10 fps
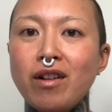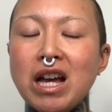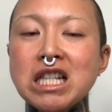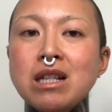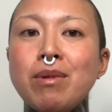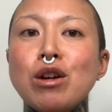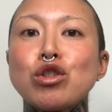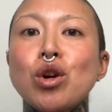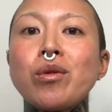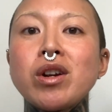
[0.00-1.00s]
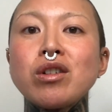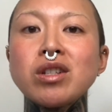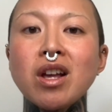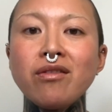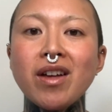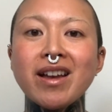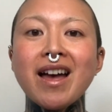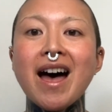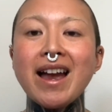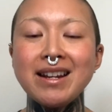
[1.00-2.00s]
It's about showing yourself that
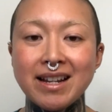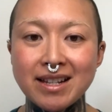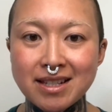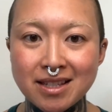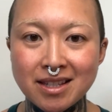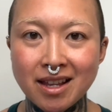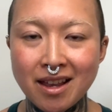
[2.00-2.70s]
kindness,